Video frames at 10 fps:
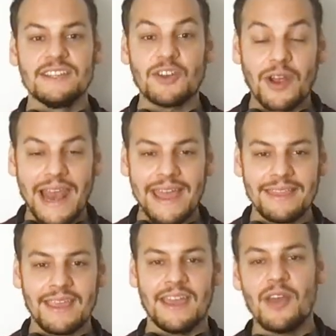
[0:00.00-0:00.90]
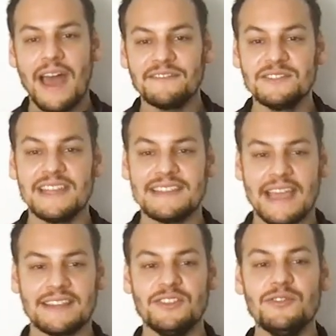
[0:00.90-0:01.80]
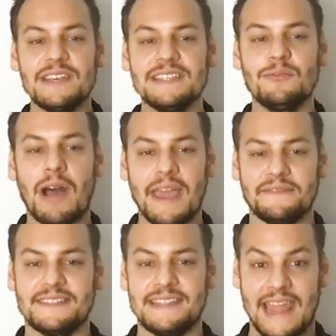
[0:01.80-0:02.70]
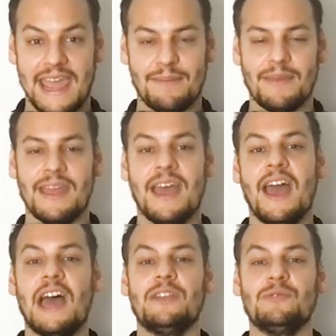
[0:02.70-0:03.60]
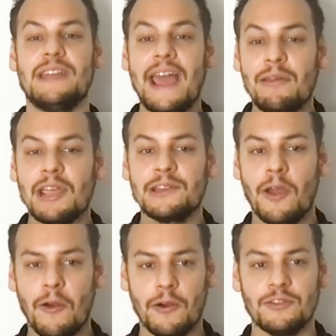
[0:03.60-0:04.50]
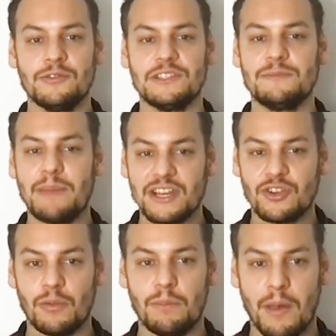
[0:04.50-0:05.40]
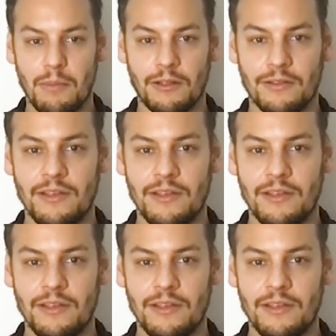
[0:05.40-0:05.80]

So Glenn, you have to detect Nuki's wife's name and redirect her to a special bubble.